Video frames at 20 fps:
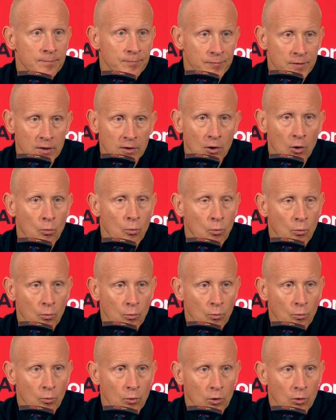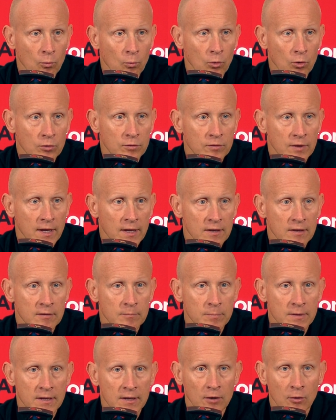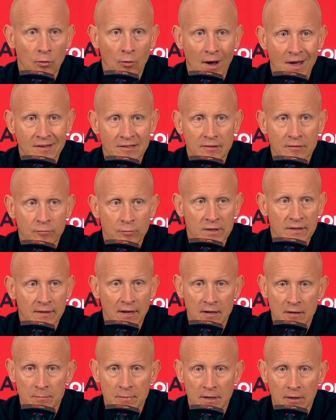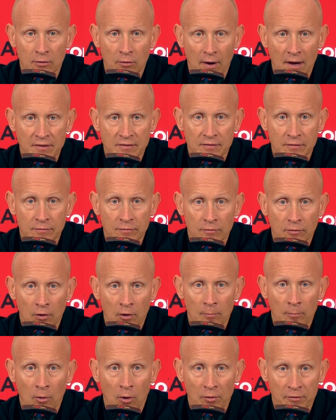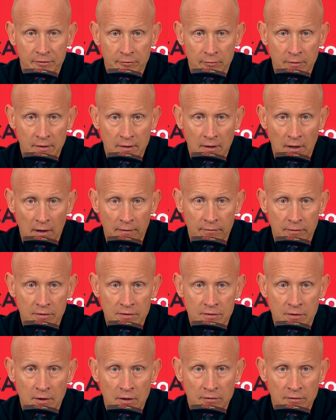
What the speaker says: You know, we tend to be aggressive on ball screen coverage.